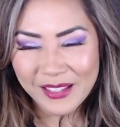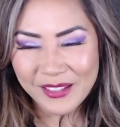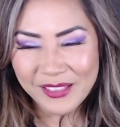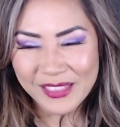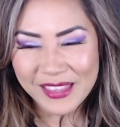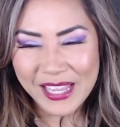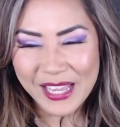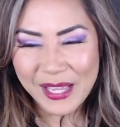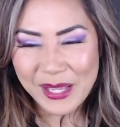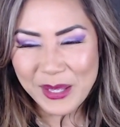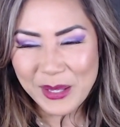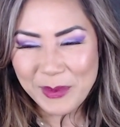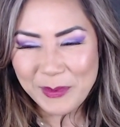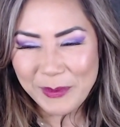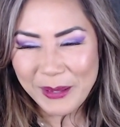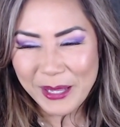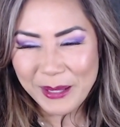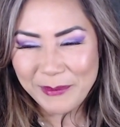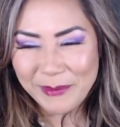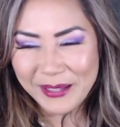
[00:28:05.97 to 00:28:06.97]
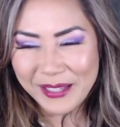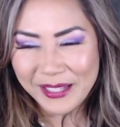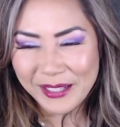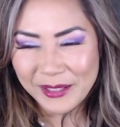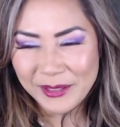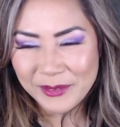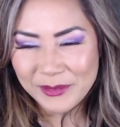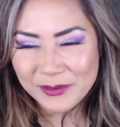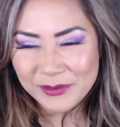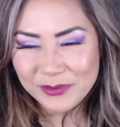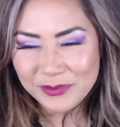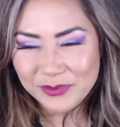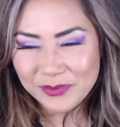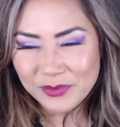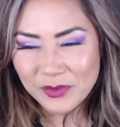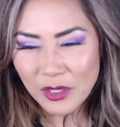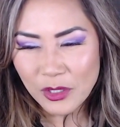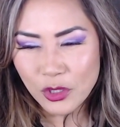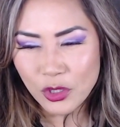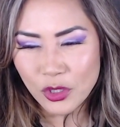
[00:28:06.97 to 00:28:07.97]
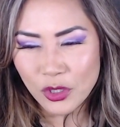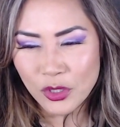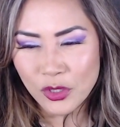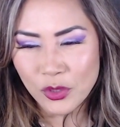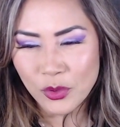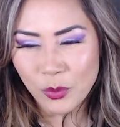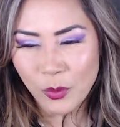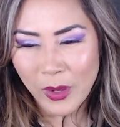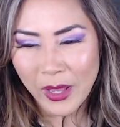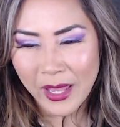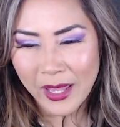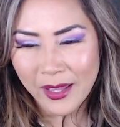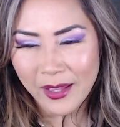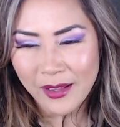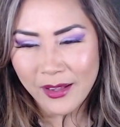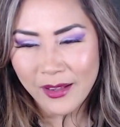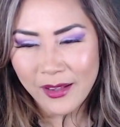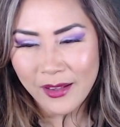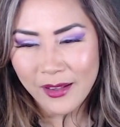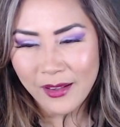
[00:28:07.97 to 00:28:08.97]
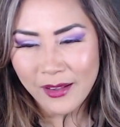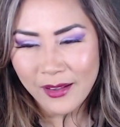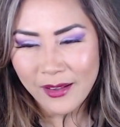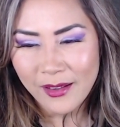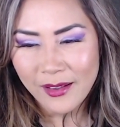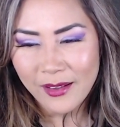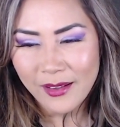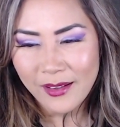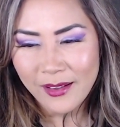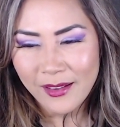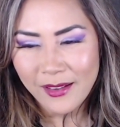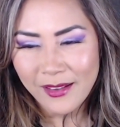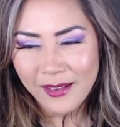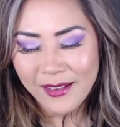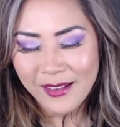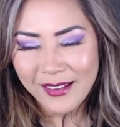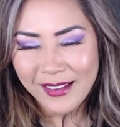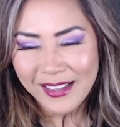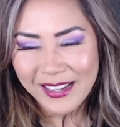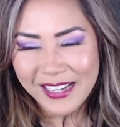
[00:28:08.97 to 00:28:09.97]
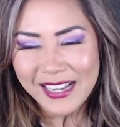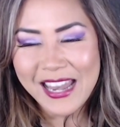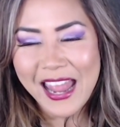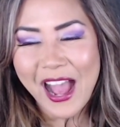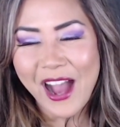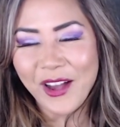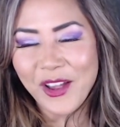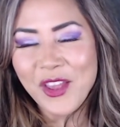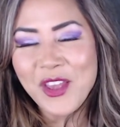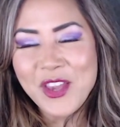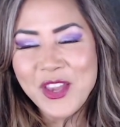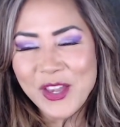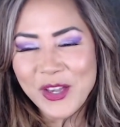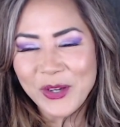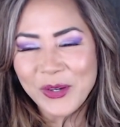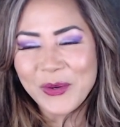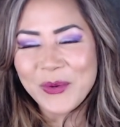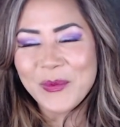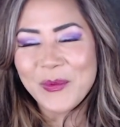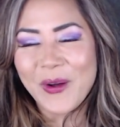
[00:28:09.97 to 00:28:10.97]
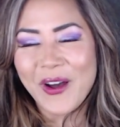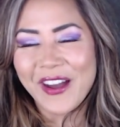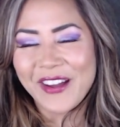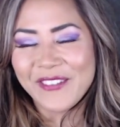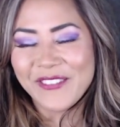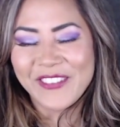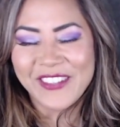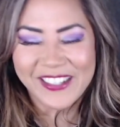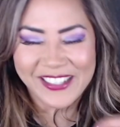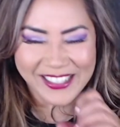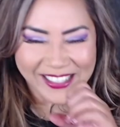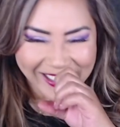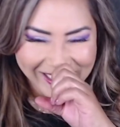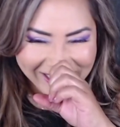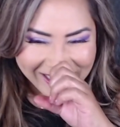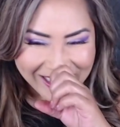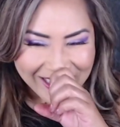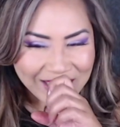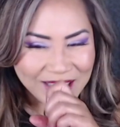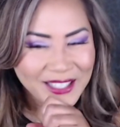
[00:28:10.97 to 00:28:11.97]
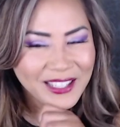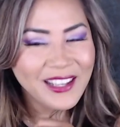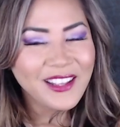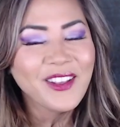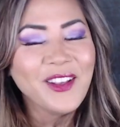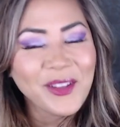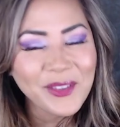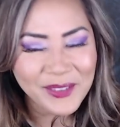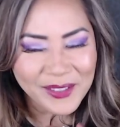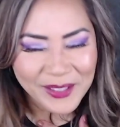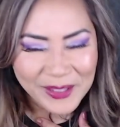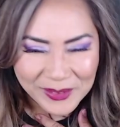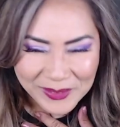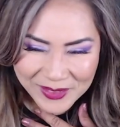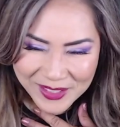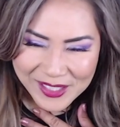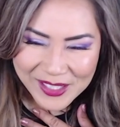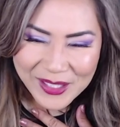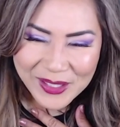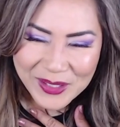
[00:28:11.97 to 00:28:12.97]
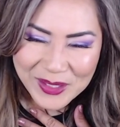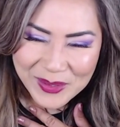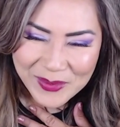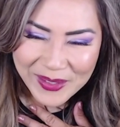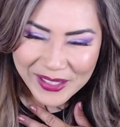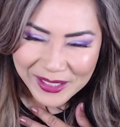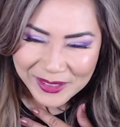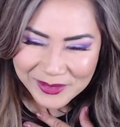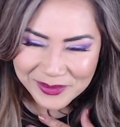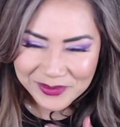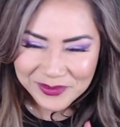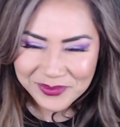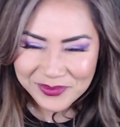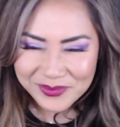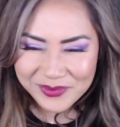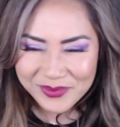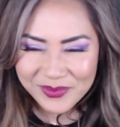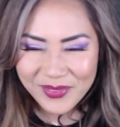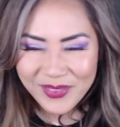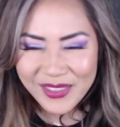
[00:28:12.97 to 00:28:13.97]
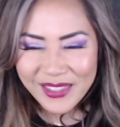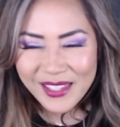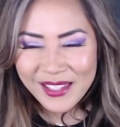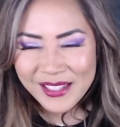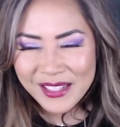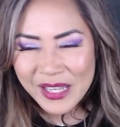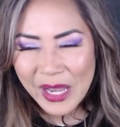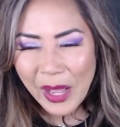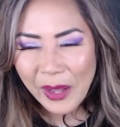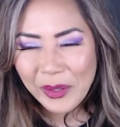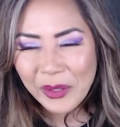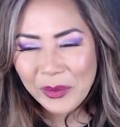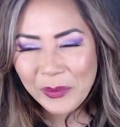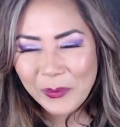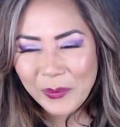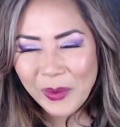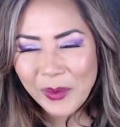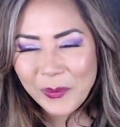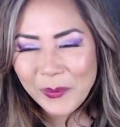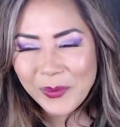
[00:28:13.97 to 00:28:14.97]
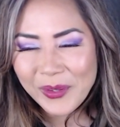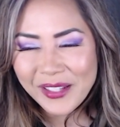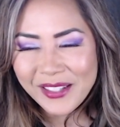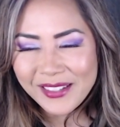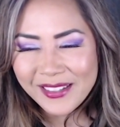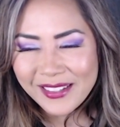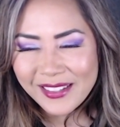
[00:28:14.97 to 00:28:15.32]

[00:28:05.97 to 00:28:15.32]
Thank you, baby. Just wait. Now you want one? Excuse me. Now you want one?